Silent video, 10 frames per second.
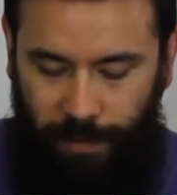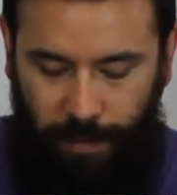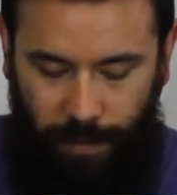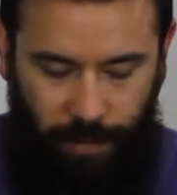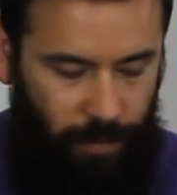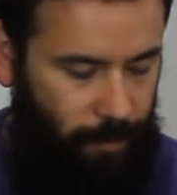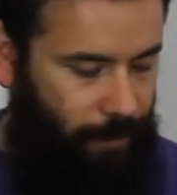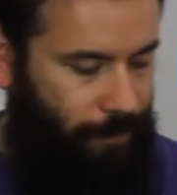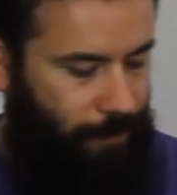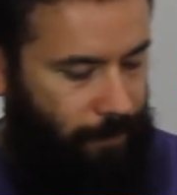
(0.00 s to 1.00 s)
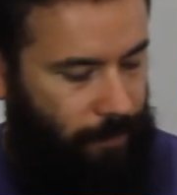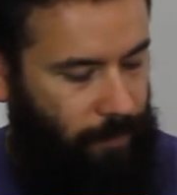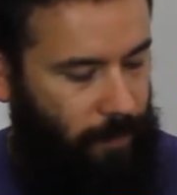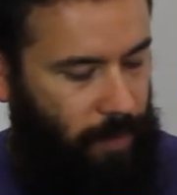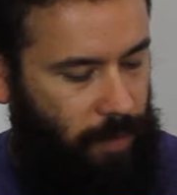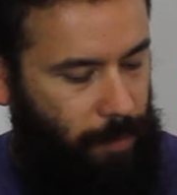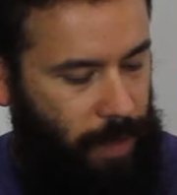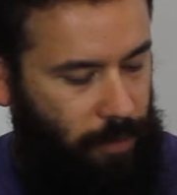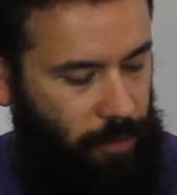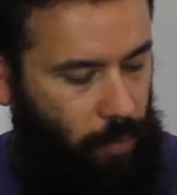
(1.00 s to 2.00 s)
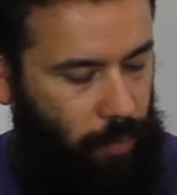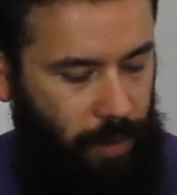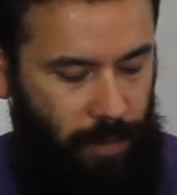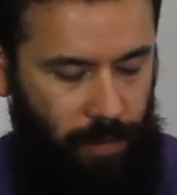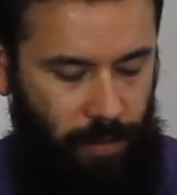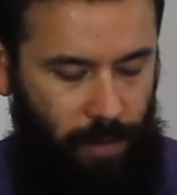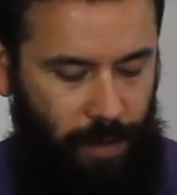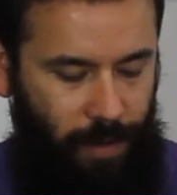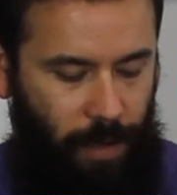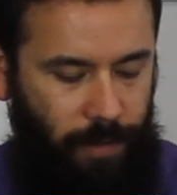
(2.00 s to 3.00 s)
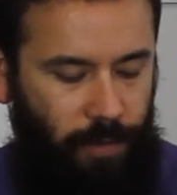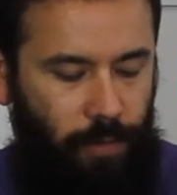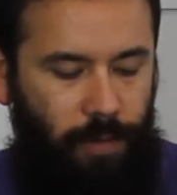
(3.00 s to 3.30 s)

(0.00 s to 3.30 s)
The Maker coin, I